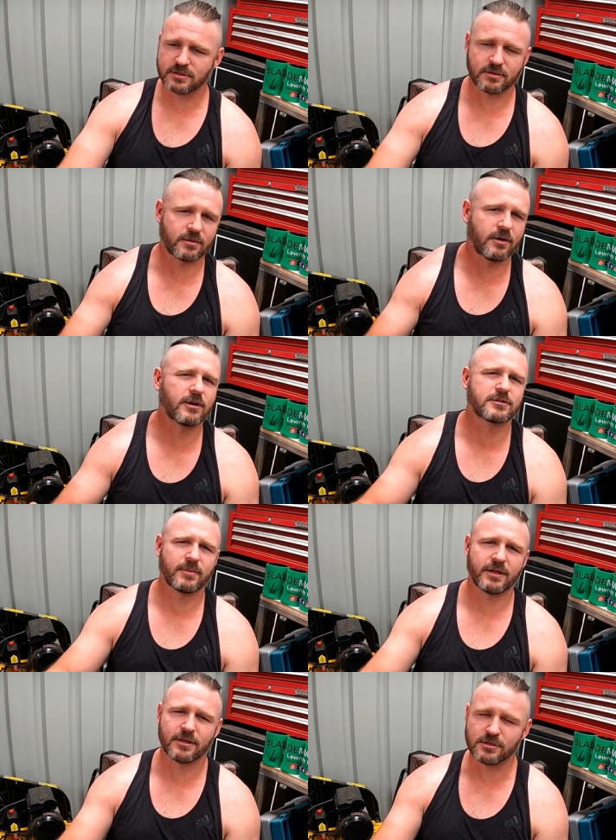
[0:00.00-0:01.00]
And i
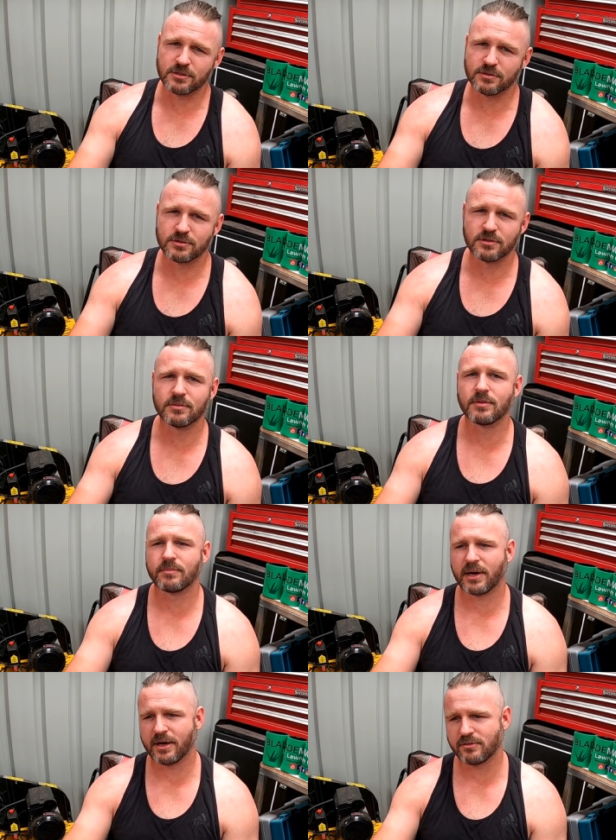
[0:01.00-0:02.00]
explain how YouTube
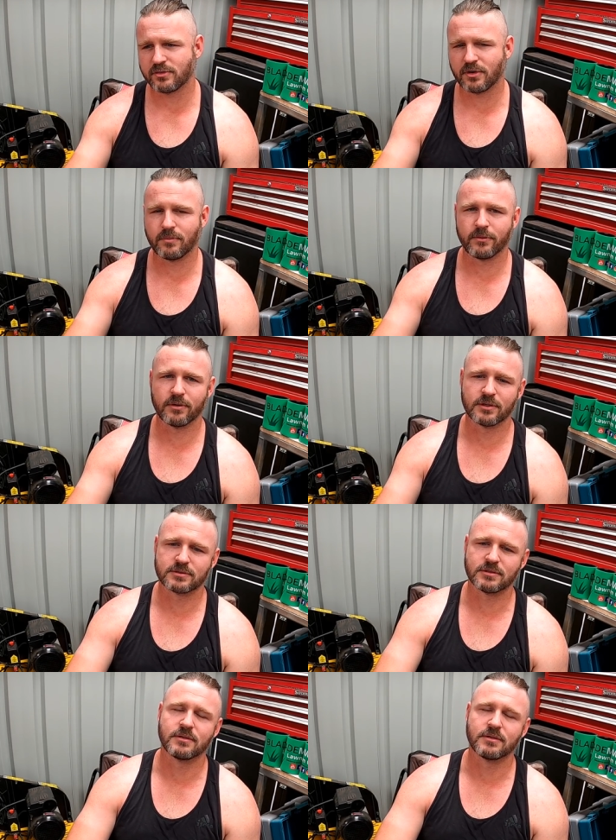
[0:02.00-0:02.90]
and Patreon works,